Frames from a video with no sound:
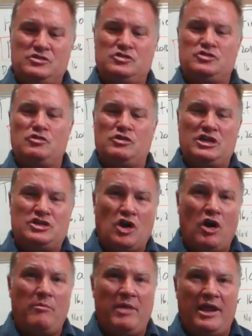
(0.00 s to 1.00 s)

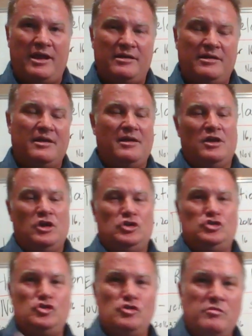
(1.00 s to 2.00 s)
determine
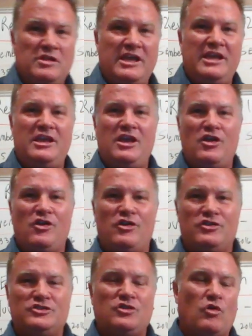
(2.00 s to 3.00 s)
Jubilee
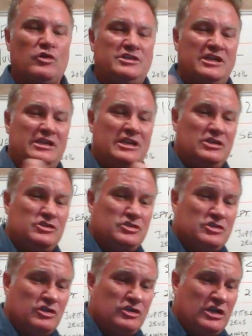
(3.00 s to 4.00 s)
years, or to
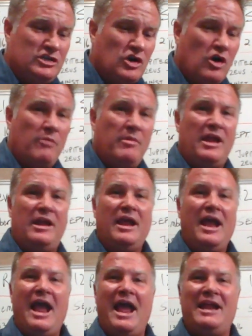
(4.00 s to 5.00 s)
determine
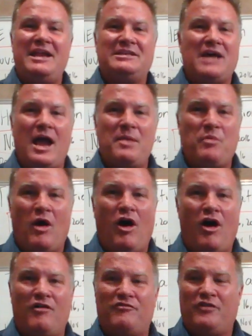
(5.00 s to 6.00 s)
any type
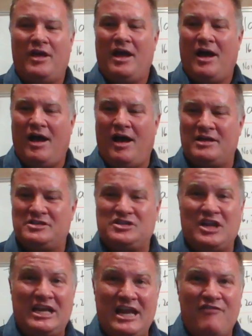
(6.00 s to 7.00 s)
of
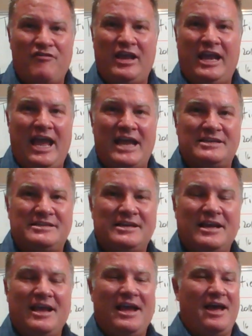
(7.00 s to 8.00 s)
significant.
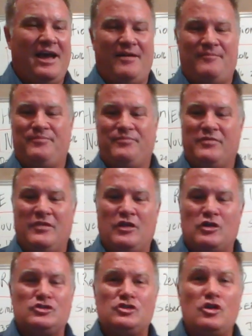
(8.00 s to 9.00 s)

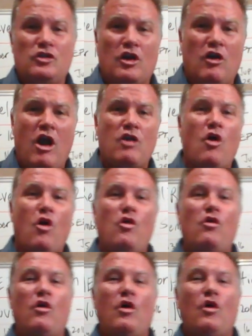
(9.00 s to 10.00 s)
There are no